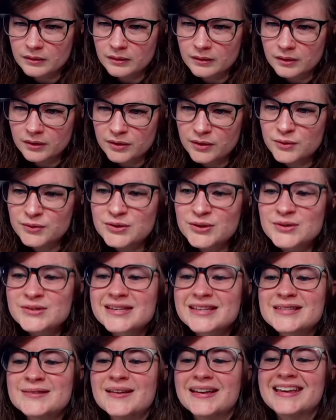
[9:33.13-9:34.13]
YouTube
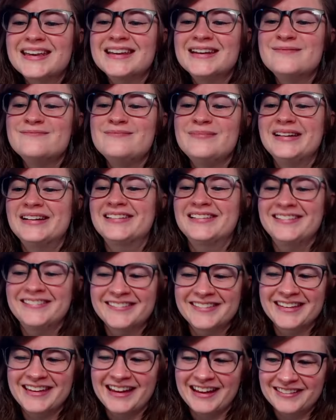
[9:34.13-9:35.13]
is making a Muriel
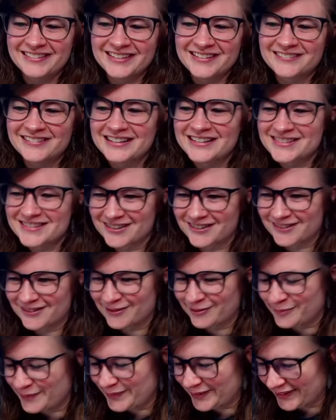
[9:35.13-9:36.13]
the Elden Ring turtle
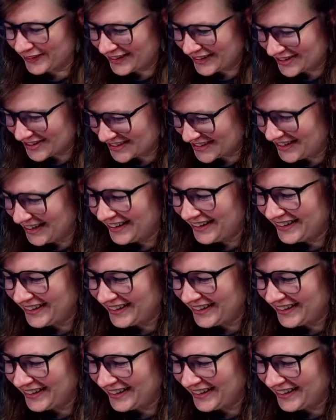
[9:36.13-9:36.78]
plush.